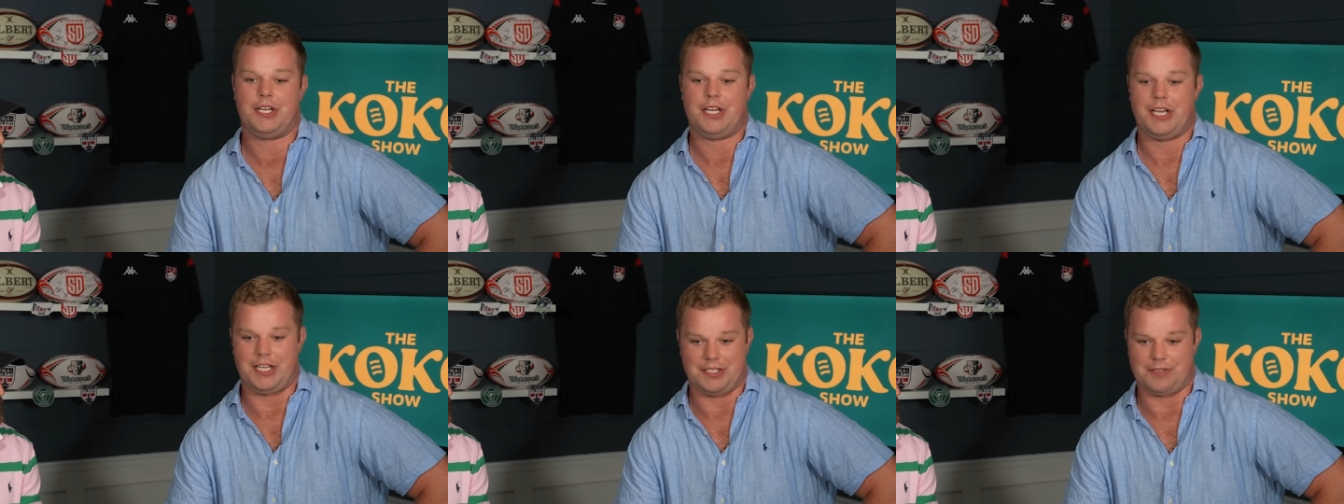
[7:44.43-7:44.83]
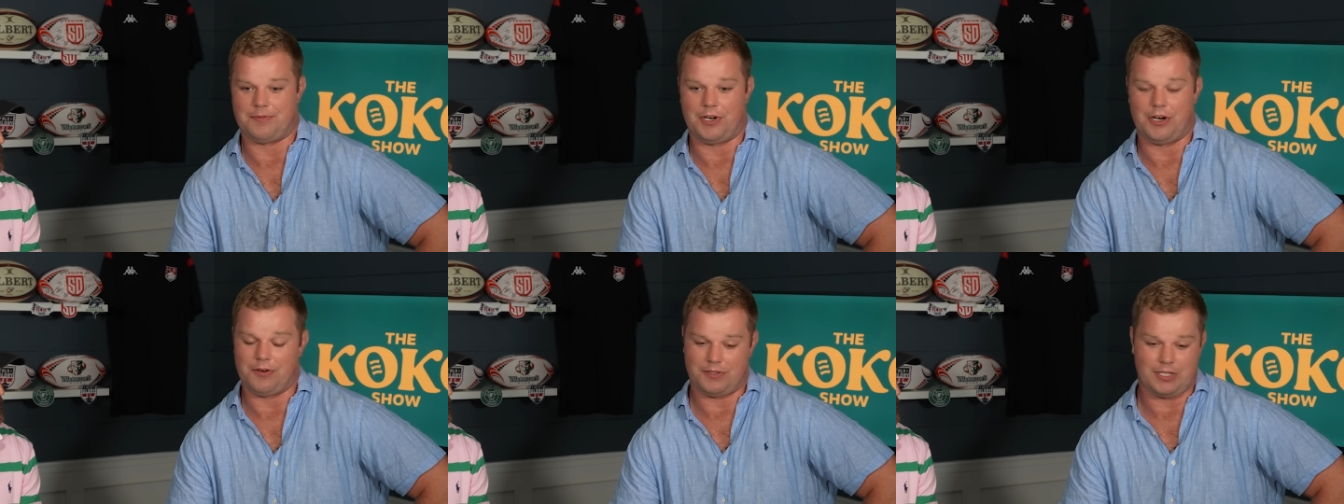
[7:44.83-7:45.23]
He's
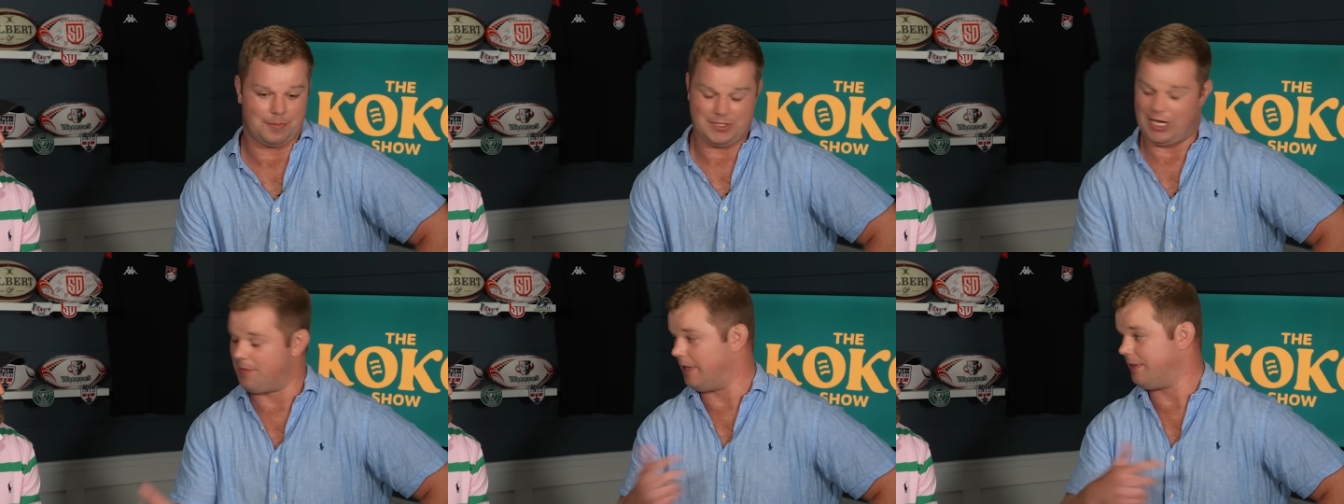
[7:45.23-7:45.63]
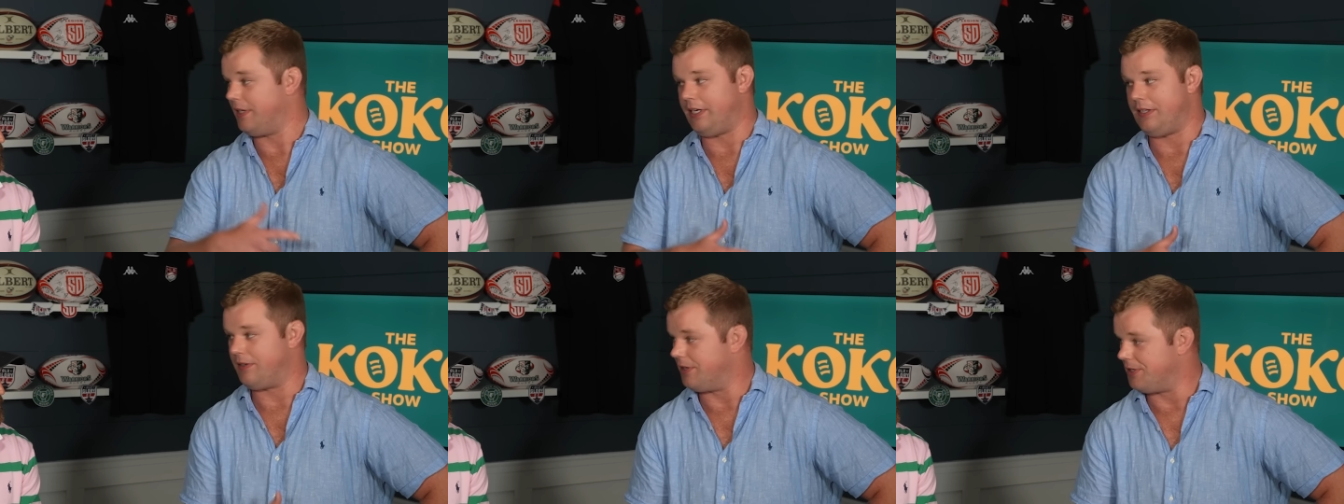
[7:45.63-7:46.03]
involved. Sometimes I
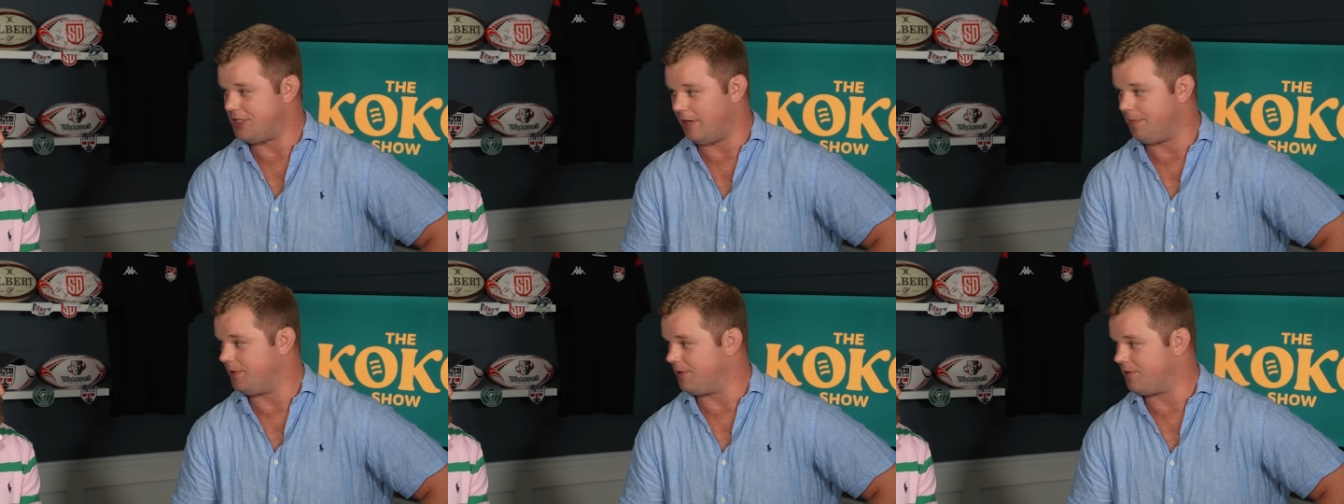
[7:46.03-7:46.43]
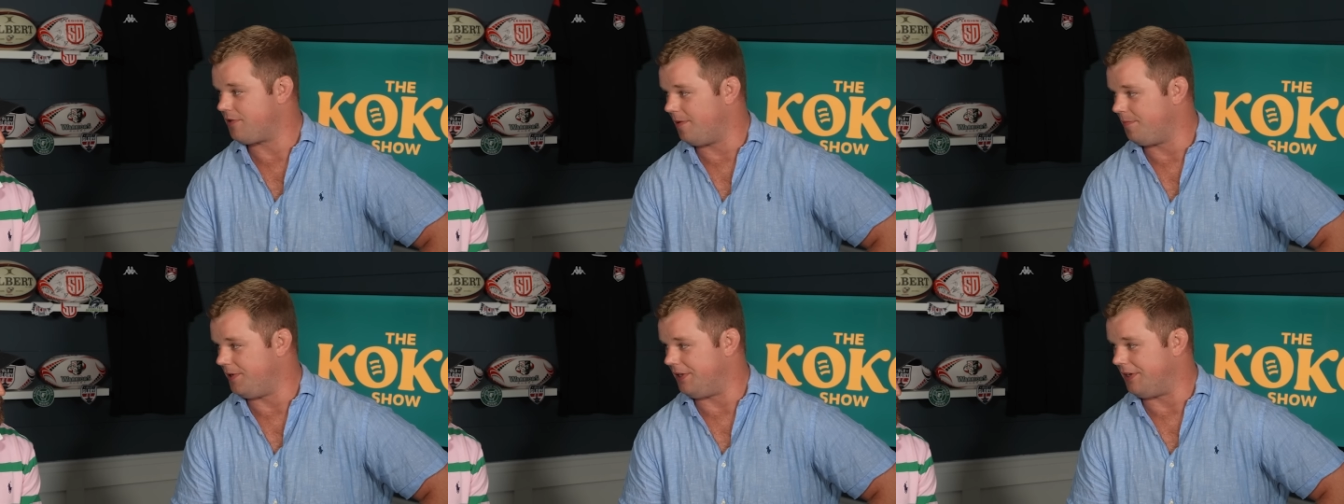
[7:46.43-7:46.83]
think he's going to jump in the scrum with